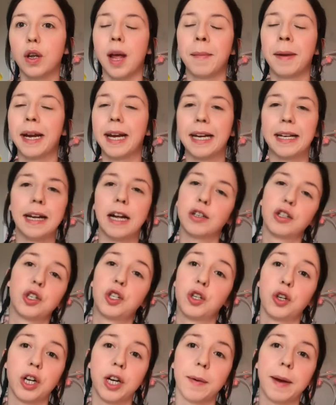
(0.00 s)
I mean, I'll
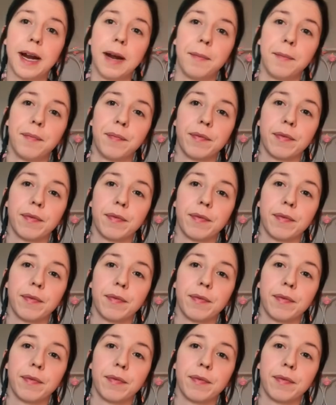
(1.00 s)
just show you it.